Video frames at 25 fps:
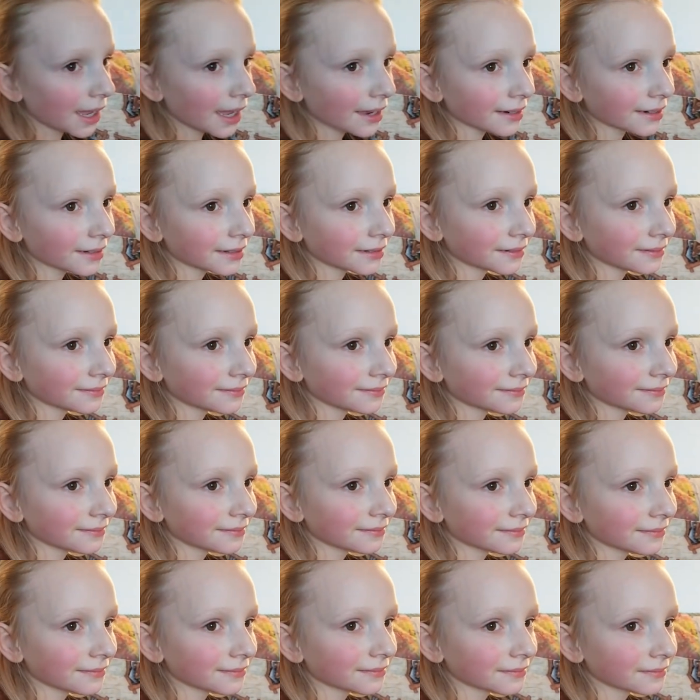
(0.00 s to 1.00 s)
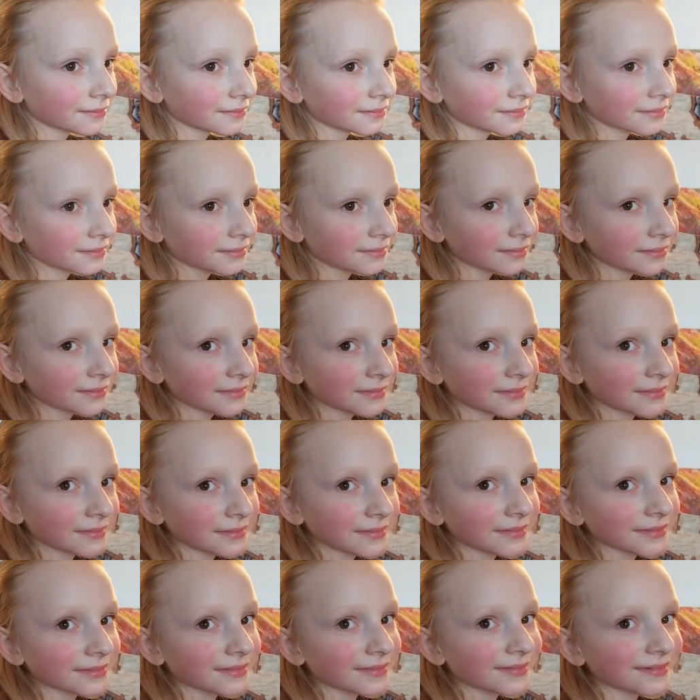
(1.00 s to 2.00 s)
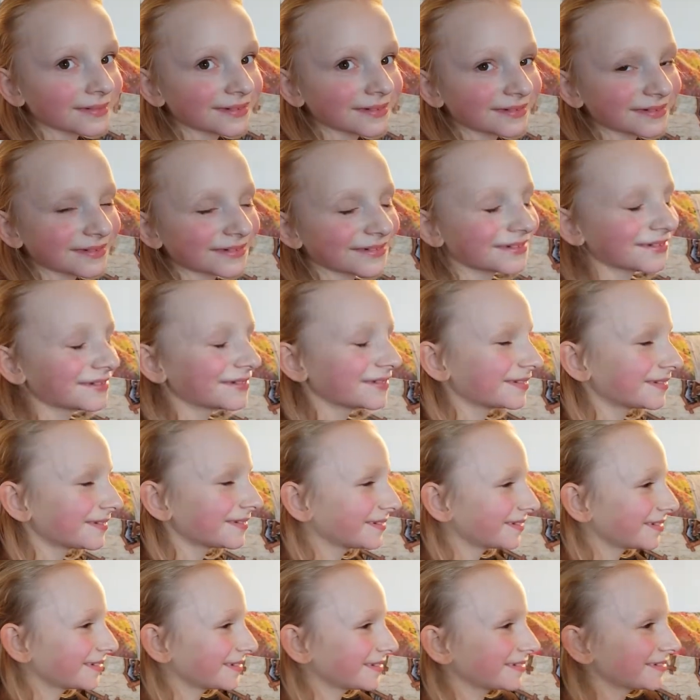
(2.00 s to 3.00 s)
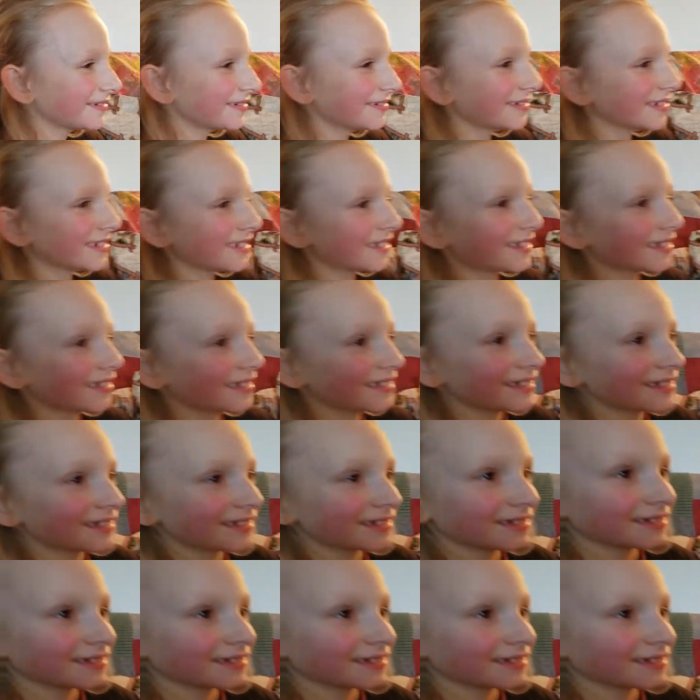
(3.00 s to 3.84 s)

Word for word: come back. A terrier? That's famous for